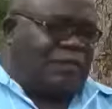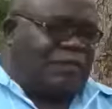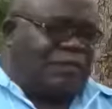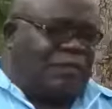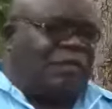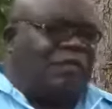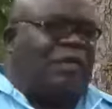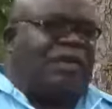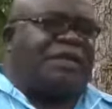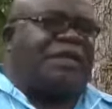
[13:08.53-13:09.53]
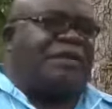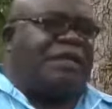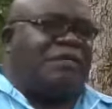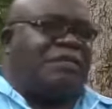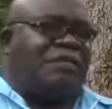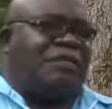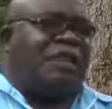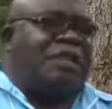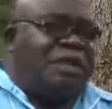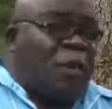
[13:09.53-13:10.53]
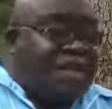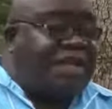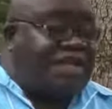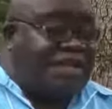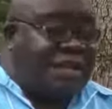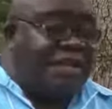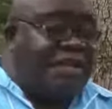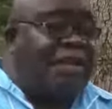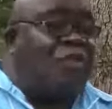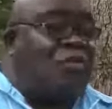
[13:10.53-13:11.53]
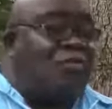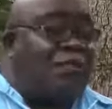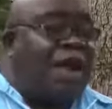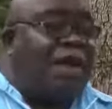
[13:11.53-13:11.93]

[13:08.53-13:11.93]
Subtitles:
what in what he said, did not go far enough,